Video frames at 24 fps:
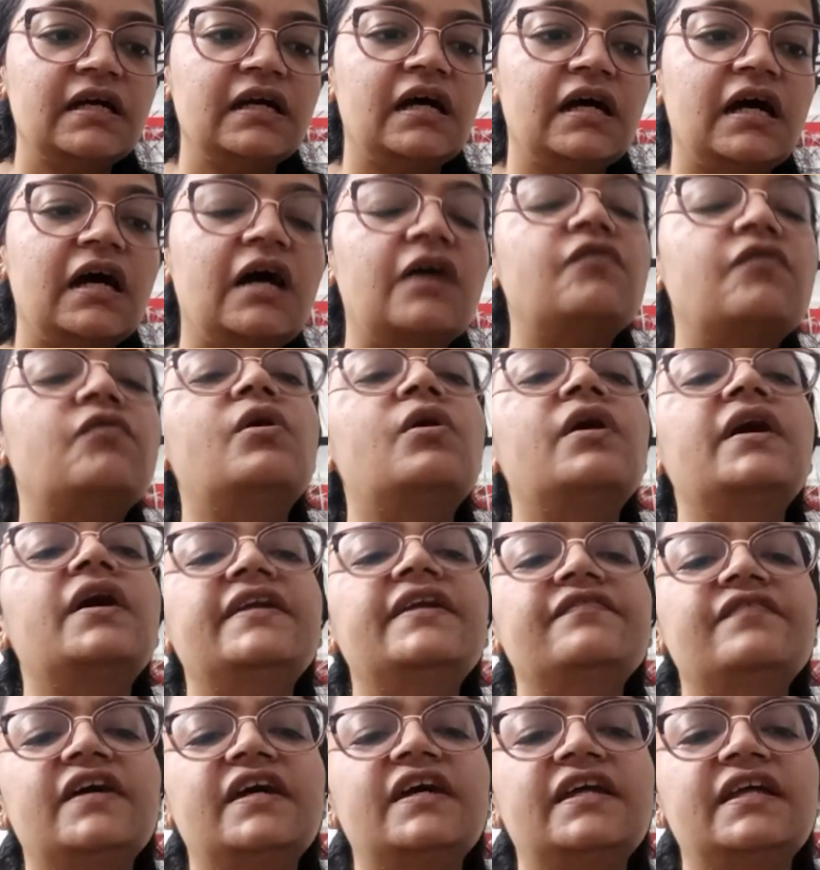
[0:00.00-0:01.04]
Avoid
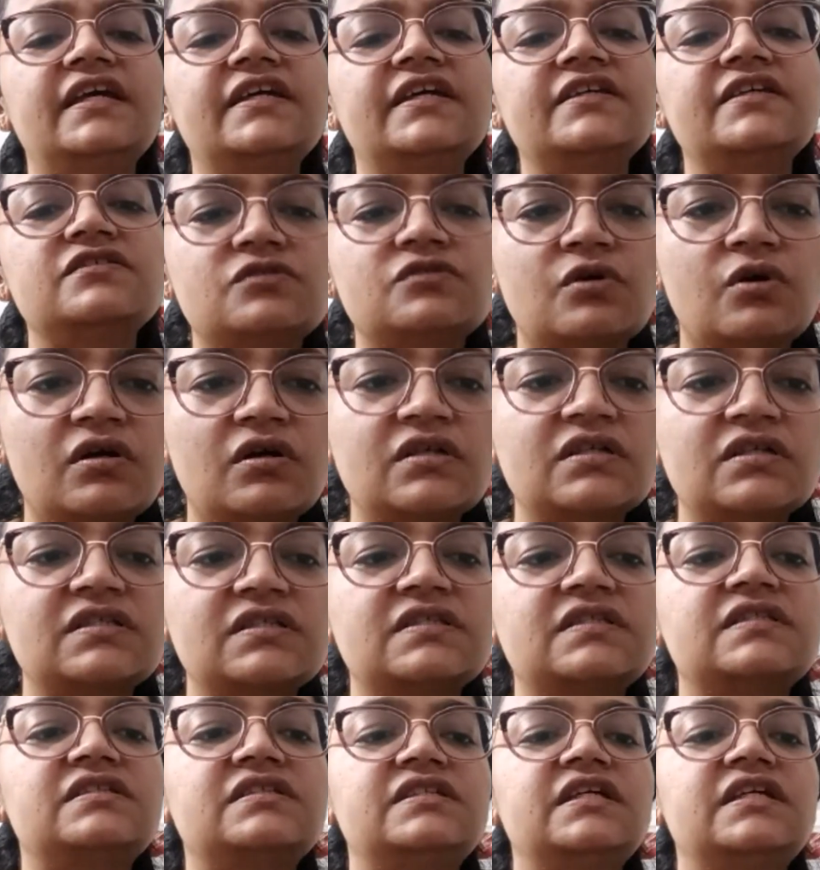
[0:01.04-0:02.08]
wearing
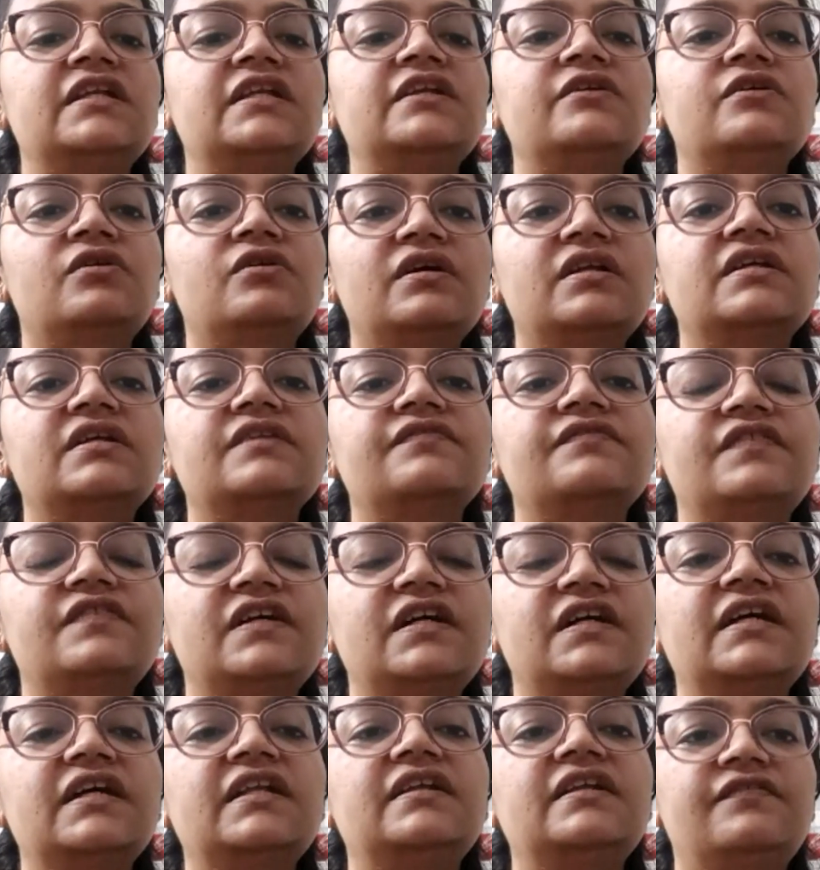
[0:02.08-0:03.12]
socks till your
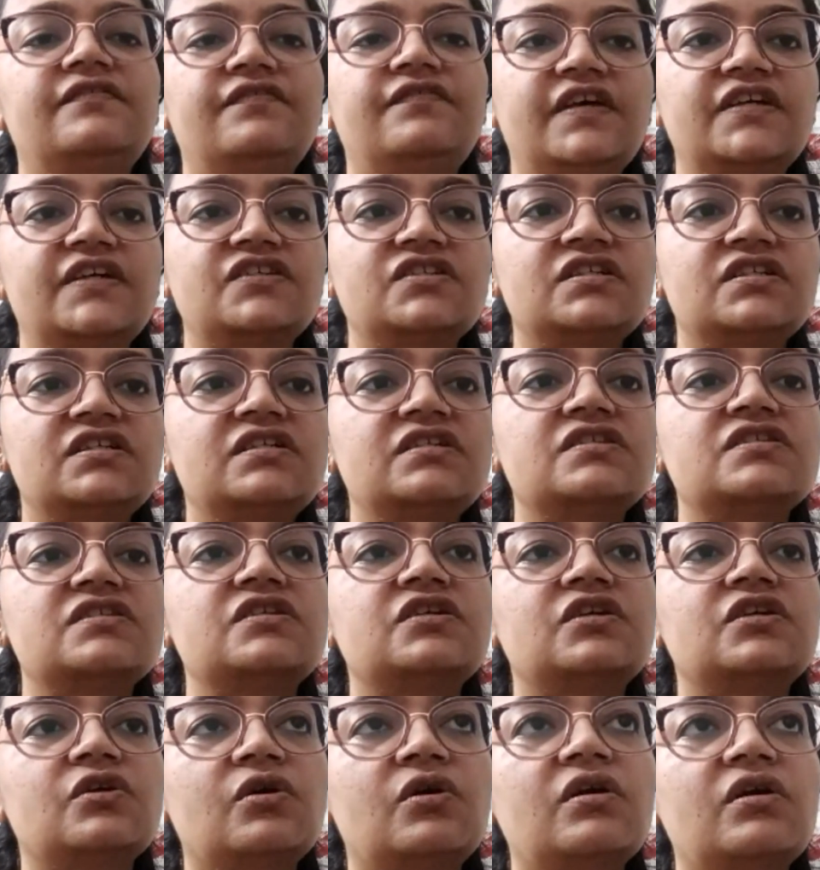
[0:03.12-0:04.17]
fungal infection is
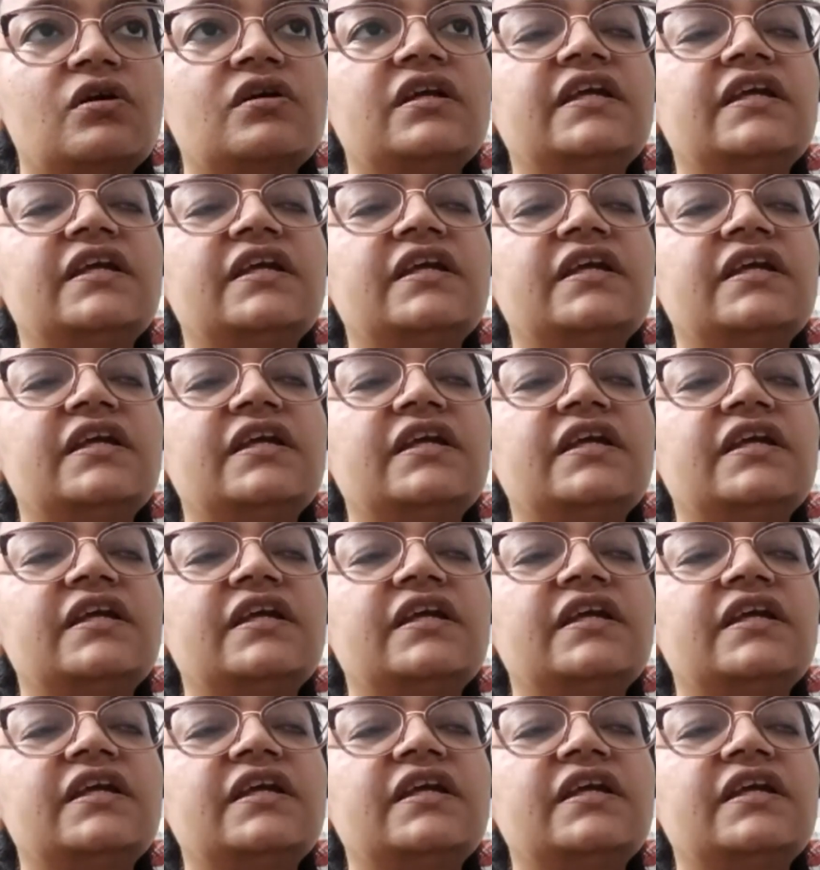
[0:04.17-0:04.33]
cured,